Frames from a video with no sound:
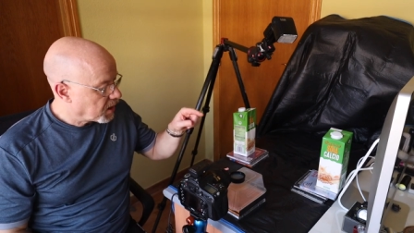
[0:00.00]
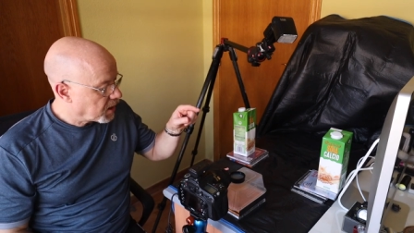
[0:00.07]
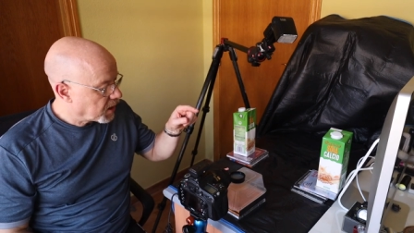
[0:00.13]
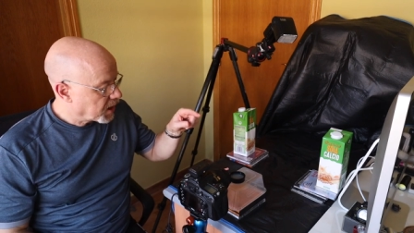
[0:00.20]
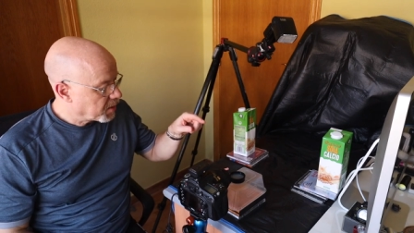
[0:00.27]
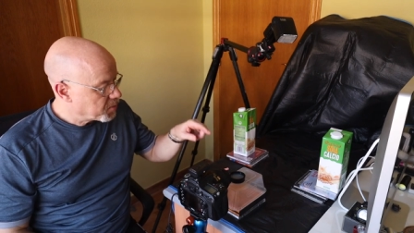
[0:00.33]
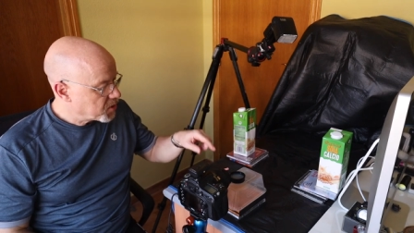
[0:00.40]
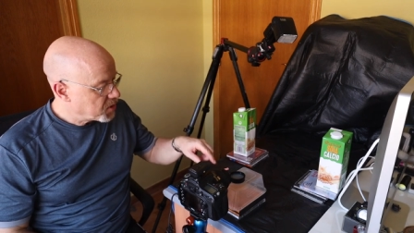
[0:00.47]

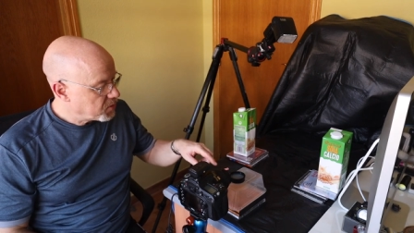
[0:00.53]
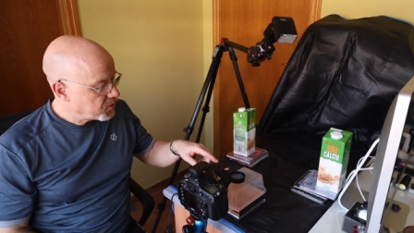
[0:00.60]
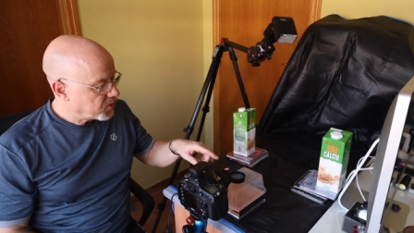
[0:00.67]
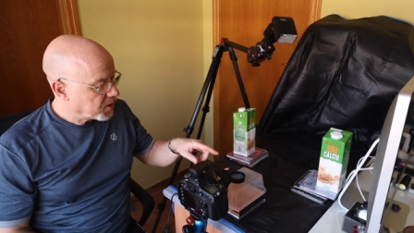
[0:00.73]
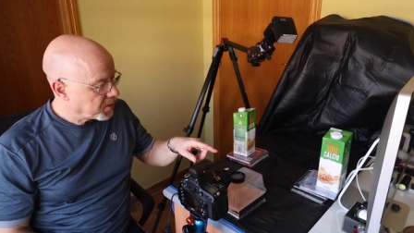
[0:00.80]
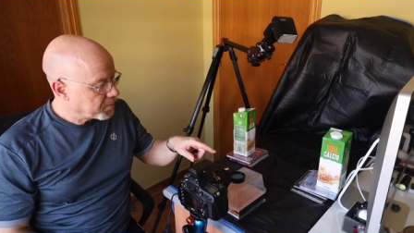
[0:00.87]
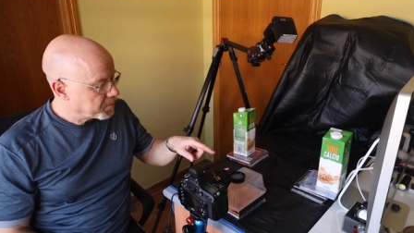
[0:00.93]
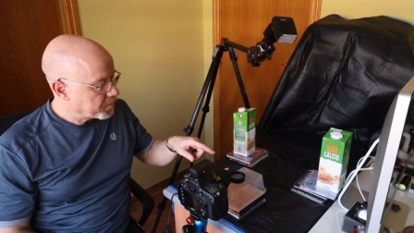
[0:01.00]
I am
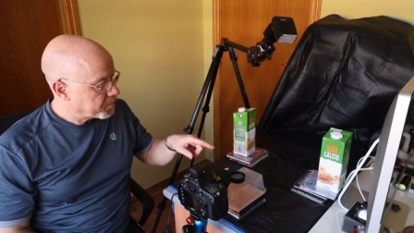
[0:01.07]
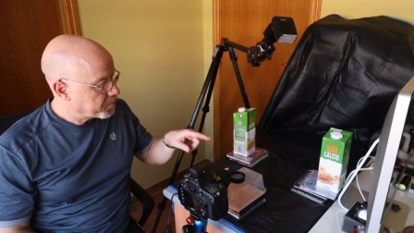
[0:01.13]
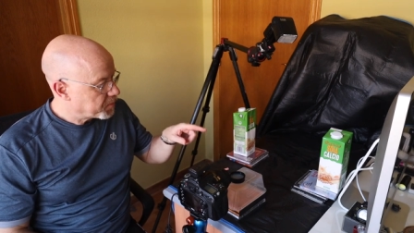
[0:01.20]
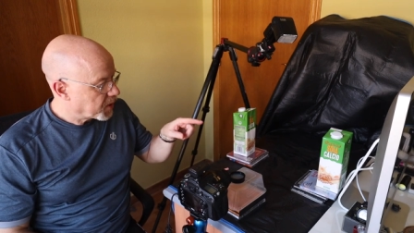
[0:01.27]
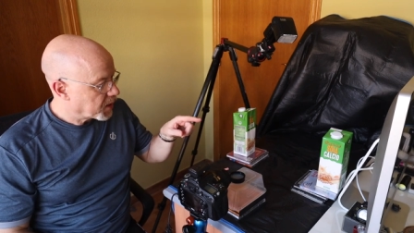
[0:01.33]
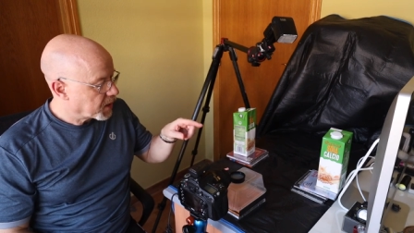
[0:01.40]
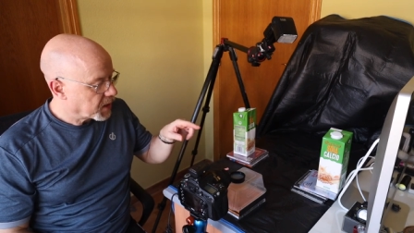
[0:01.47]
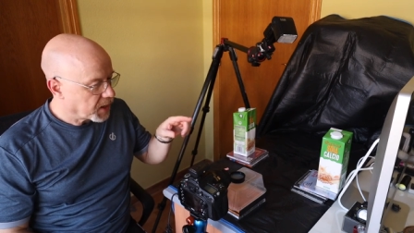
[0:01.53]
using
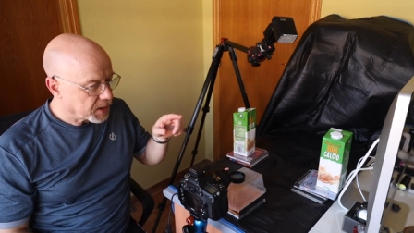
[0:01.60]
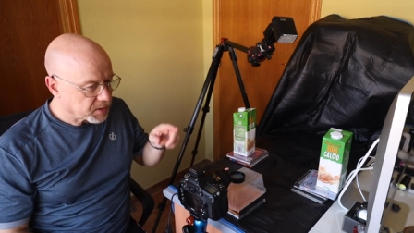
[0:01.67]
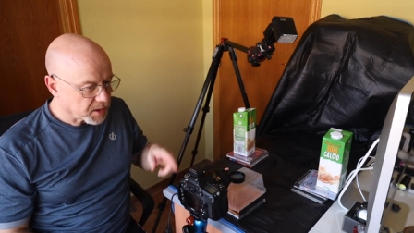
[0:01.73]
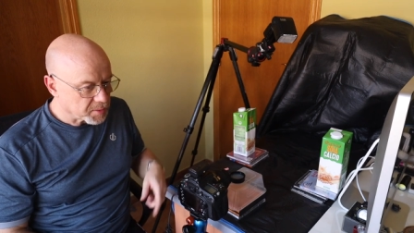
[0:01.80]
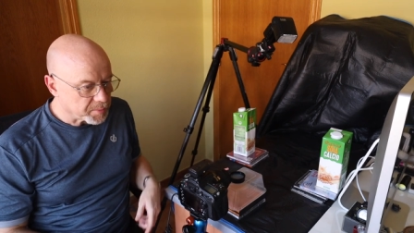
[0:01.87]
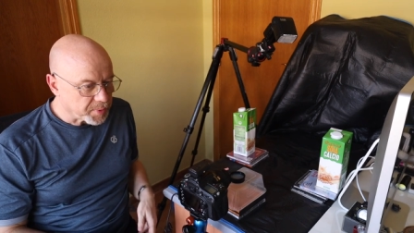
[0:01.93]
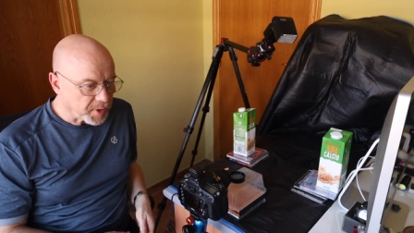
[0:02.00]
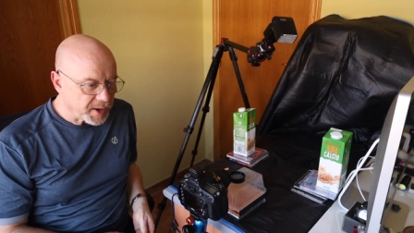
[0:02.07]
a
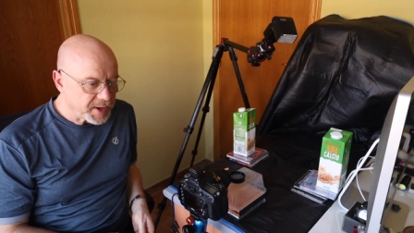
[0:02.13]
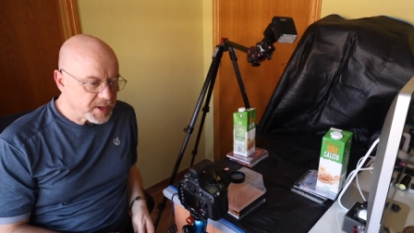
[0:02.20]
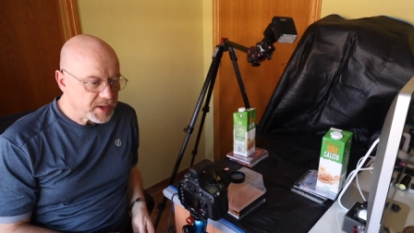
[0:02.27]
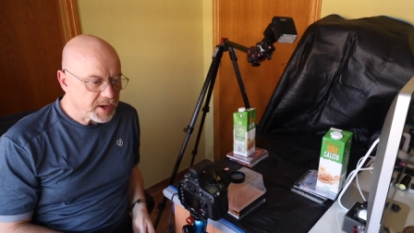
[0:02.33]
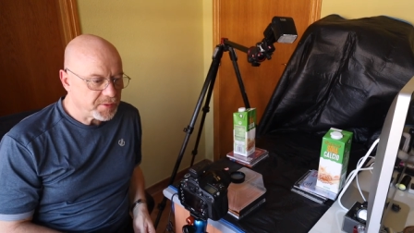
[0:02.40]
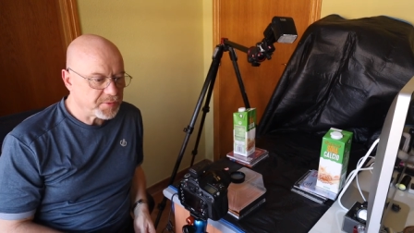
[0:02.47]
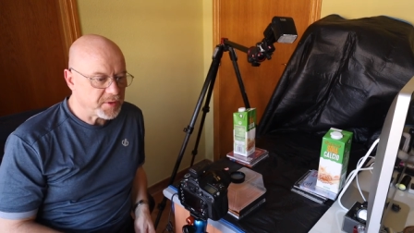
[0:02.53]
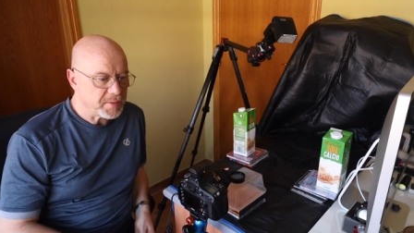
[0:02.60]
completely
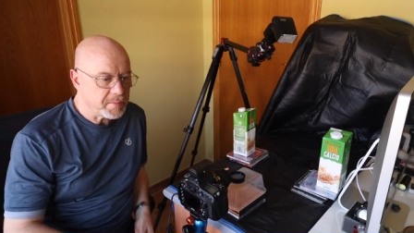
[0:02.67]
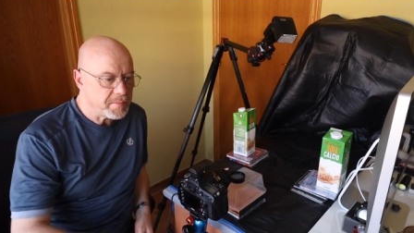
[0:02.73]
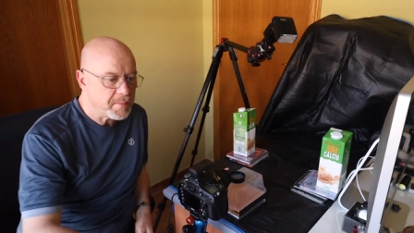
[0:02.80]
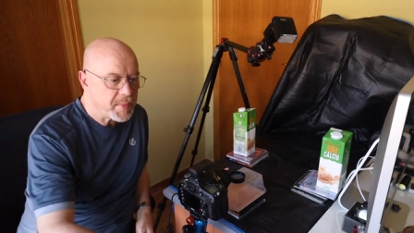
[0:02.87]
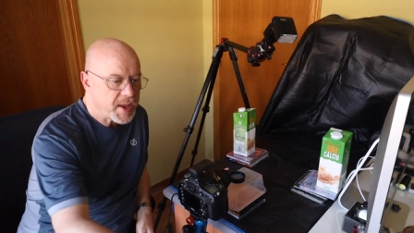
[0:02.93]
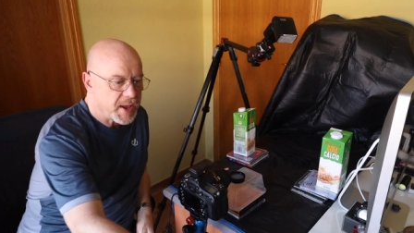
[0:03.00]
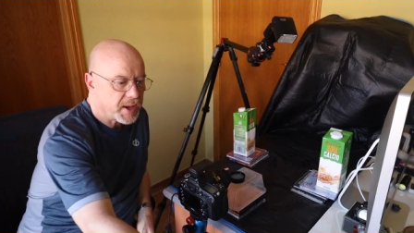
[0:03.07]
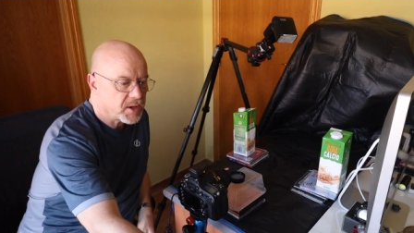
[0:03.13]
different
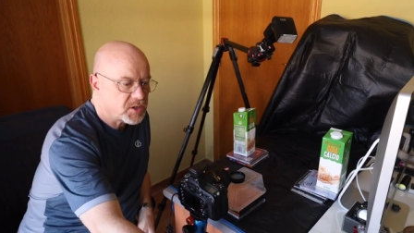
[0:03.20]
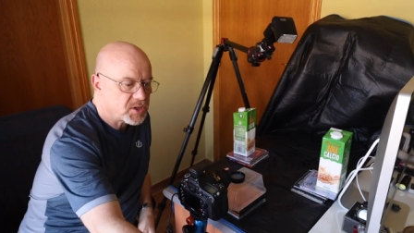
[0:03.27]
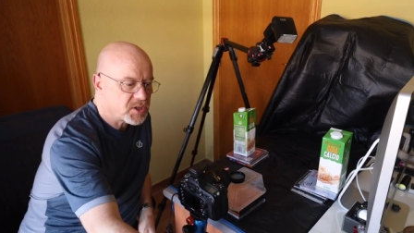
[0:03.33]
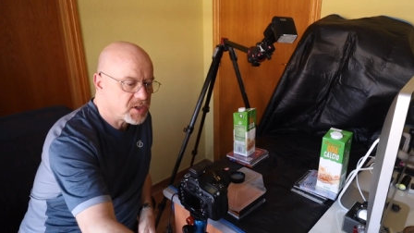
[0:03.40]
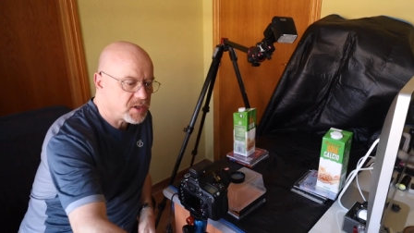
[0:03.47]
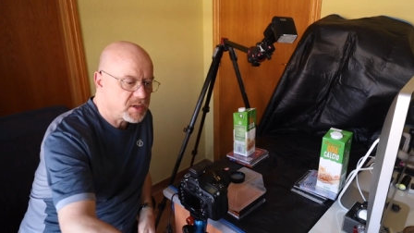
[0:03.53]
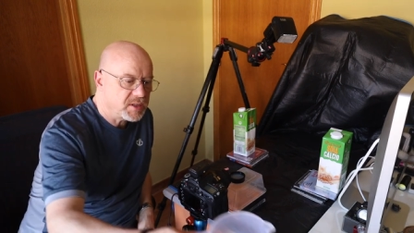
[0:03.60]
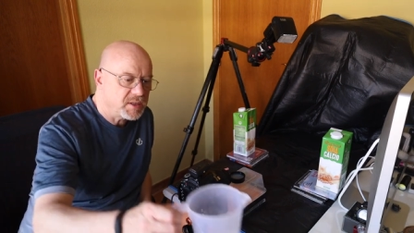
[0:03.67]

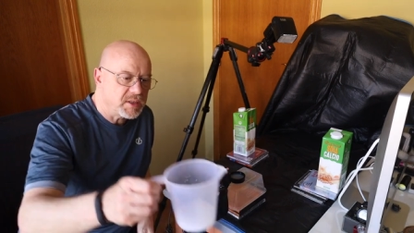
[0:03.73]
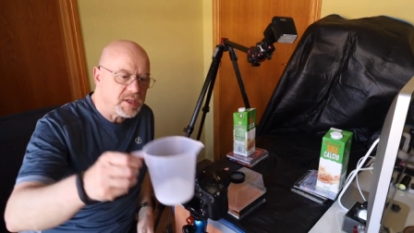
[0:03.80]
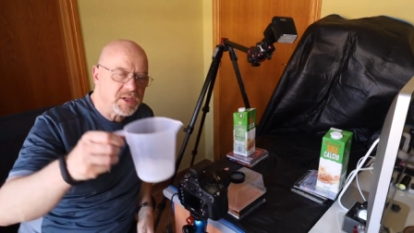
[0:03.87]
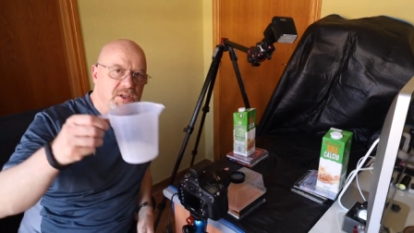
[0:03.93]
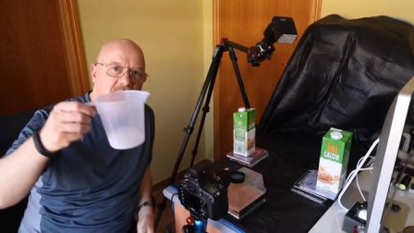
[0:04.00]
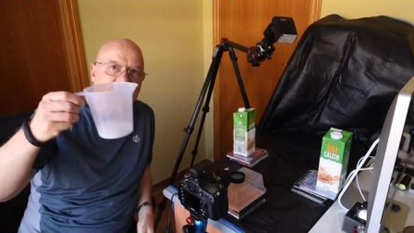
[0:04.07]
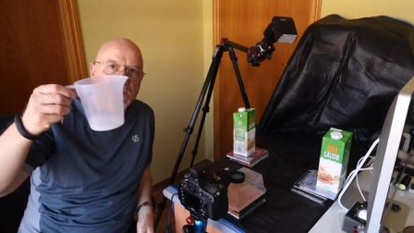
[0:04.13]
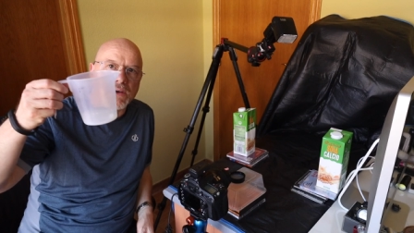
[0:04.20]
mix
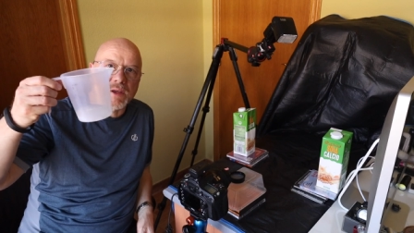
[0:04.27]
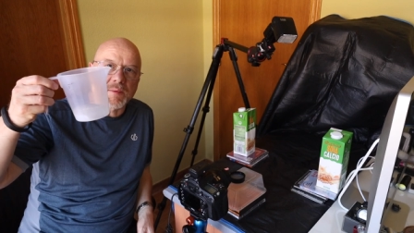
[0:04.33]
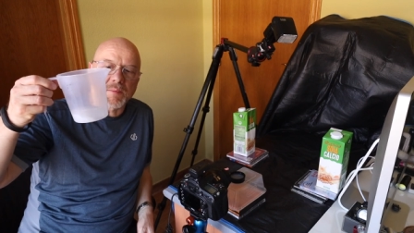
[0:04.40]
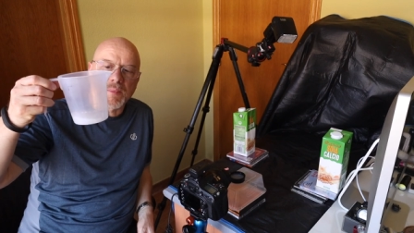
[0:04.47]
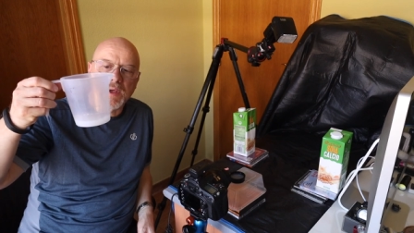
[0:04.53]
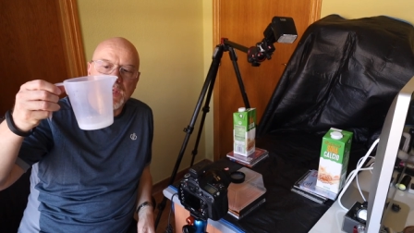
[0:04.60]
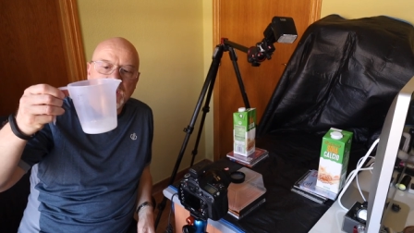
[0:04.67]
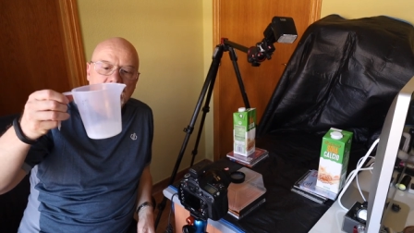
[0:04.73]
this time.